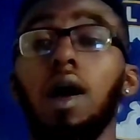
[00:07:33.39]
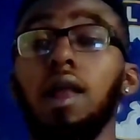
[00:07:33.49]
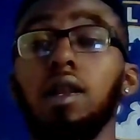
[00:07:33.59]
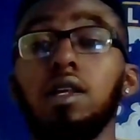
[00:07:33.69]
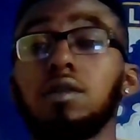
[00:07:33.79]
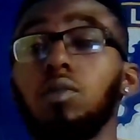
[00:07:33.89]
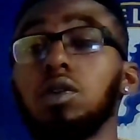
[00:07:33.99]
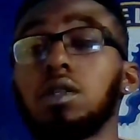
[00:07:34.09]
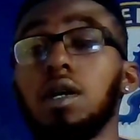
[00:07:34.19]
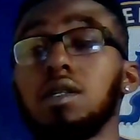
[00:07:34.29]
At least
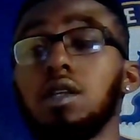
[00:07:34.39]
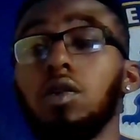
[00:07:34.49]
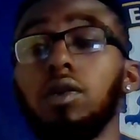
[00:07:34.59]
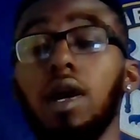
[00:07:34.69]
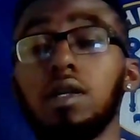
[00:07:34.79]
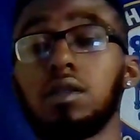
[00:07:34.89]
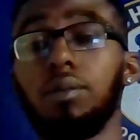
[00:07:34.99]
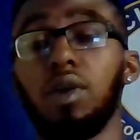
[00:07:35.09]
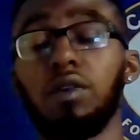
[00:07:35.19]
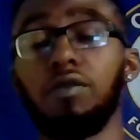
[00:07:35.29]
Moises Caicedo, that is the
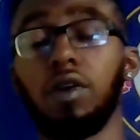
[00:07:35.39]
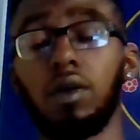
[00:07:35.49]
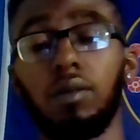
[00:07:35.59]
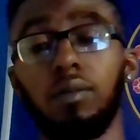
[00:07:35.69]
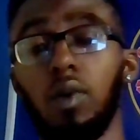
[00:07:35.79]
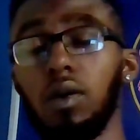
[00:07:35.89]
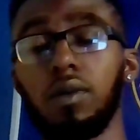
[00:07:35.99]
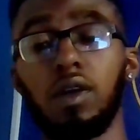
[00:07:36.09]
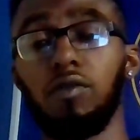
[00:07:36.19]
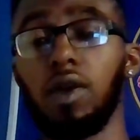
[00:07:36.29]
big thing. But
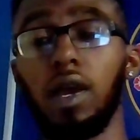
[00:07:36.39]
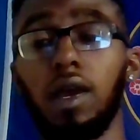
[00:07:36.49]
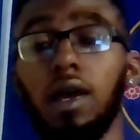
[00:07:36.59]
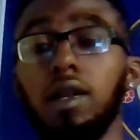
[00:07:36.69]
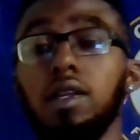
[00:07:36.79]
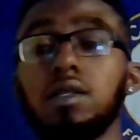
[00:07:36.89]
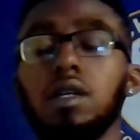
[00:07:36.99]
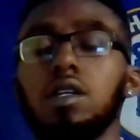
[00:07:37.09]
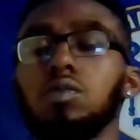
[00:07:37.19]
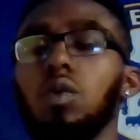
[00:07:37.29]
if we can get
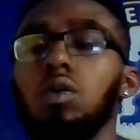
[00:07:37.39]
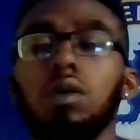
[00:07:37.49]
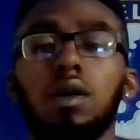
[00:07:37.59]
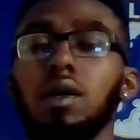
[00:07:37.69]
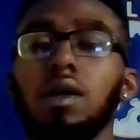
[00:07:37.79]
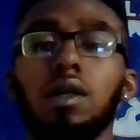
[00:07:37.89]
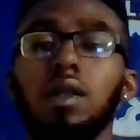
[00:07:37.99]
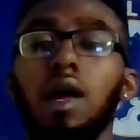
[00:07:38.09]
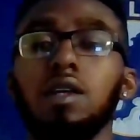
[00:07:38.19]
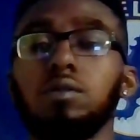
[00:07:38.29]
Olise as well,
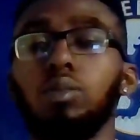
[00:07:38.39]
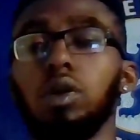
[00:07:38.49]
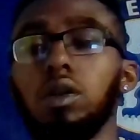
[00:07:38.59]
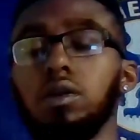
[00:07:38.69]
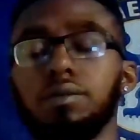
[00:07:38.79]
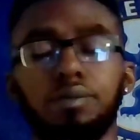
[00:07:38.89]
that is brilliant.